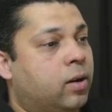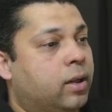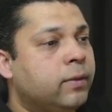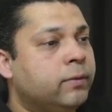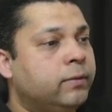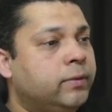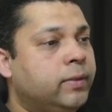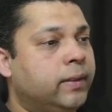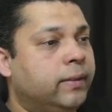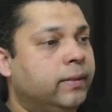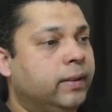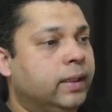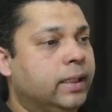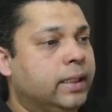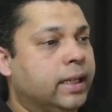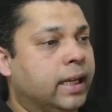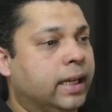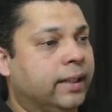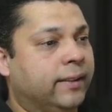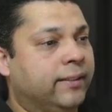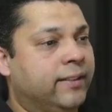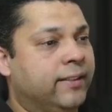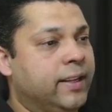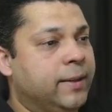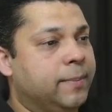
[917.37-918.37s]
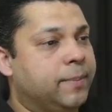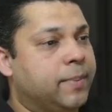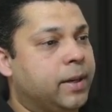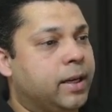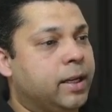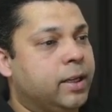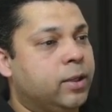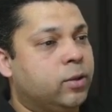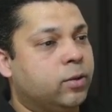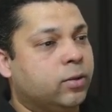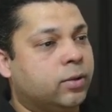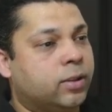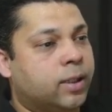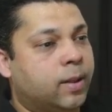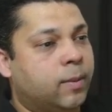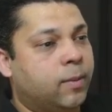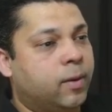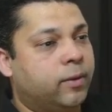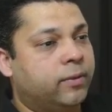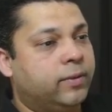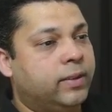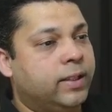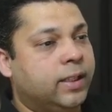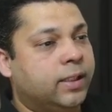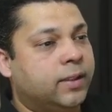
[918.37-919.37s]
on, we will delve deeper into some
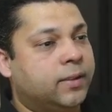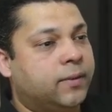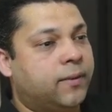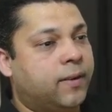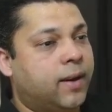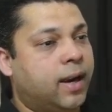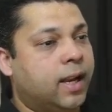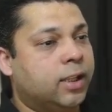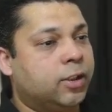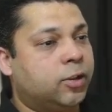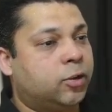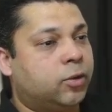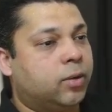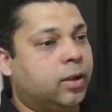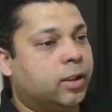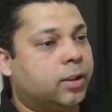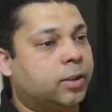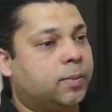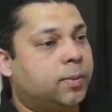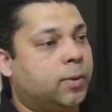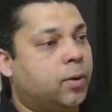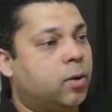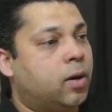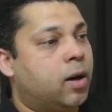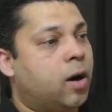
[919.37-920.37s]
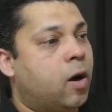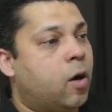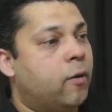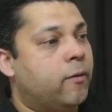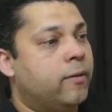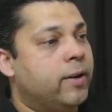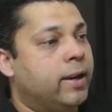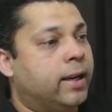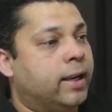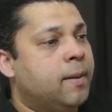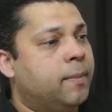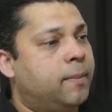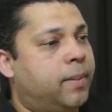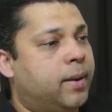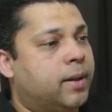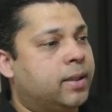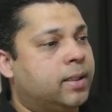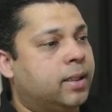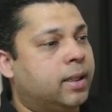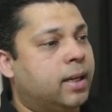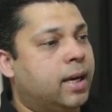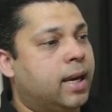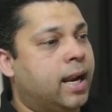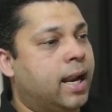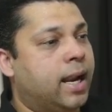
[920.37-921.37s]
of these files to explore how we can
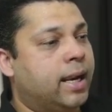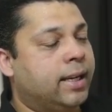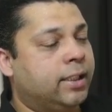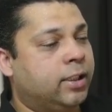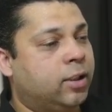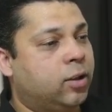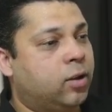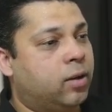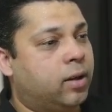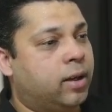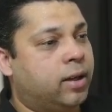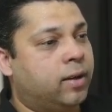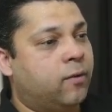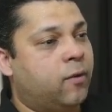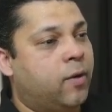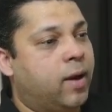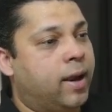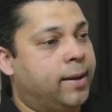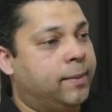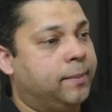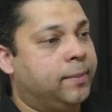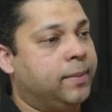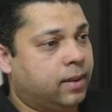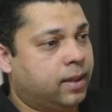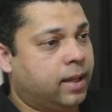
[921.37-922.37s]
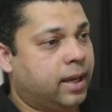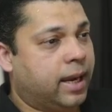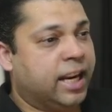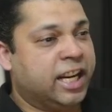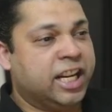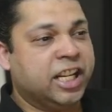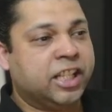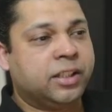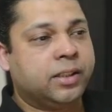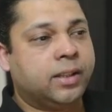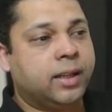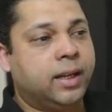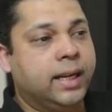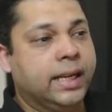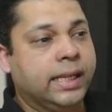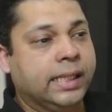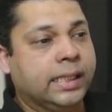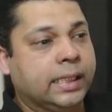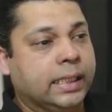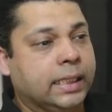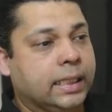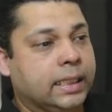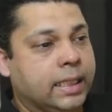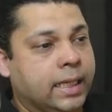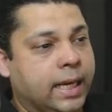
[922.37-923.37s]
personalize your environment. Additionally,
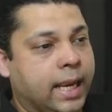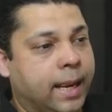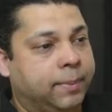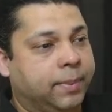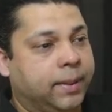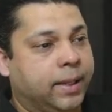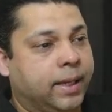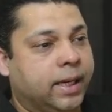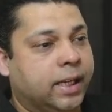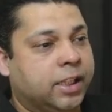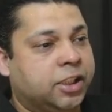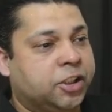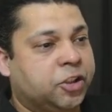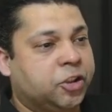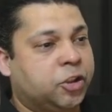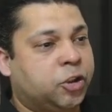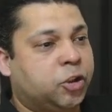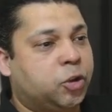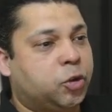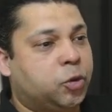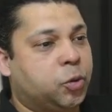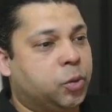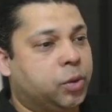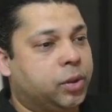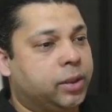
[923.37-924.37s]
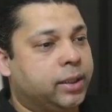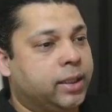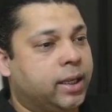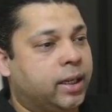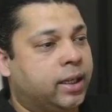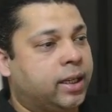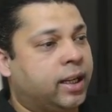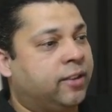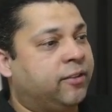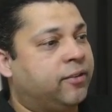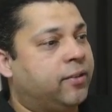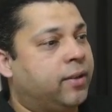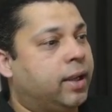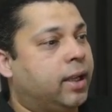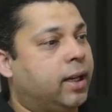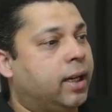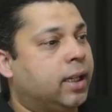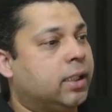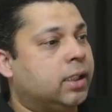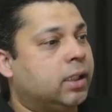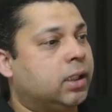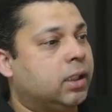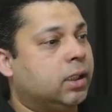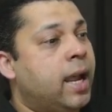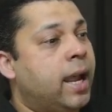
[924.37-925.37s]
certain applications store their
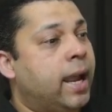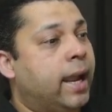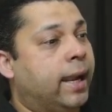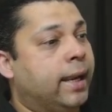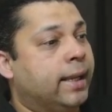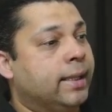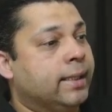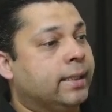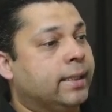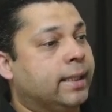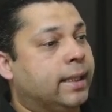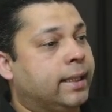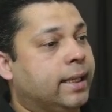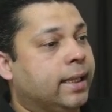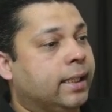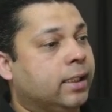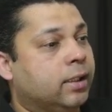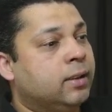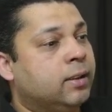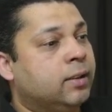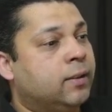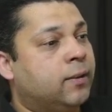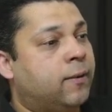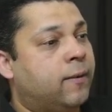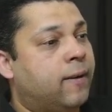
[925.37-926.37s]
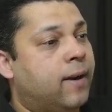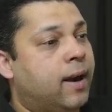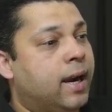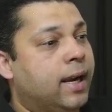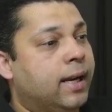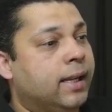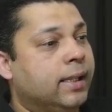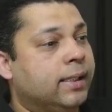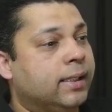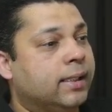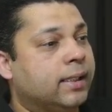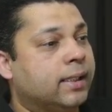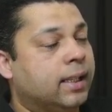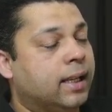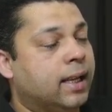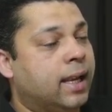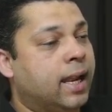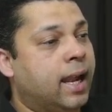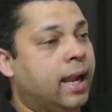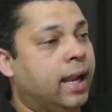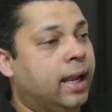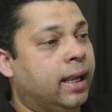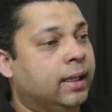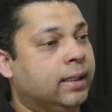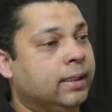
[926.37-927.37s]
configuration and settings files
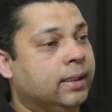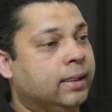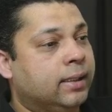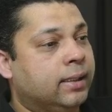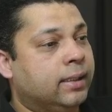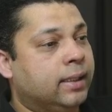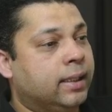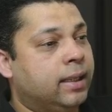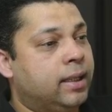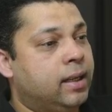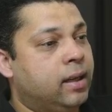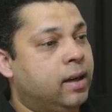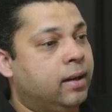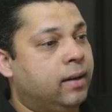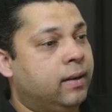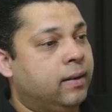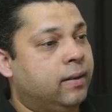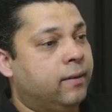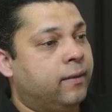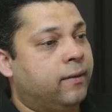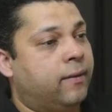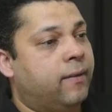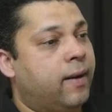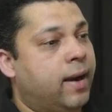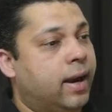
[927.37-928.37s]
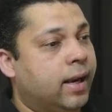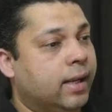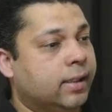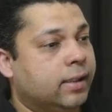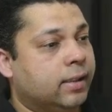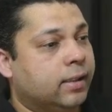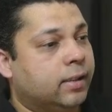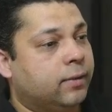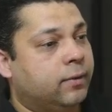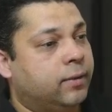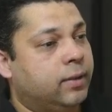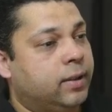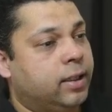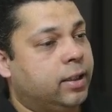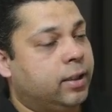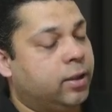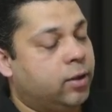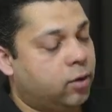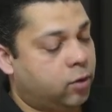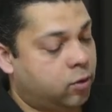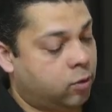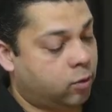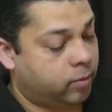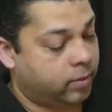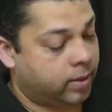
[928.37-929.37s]
as hidden files within
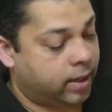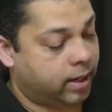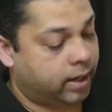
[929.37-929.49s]
your home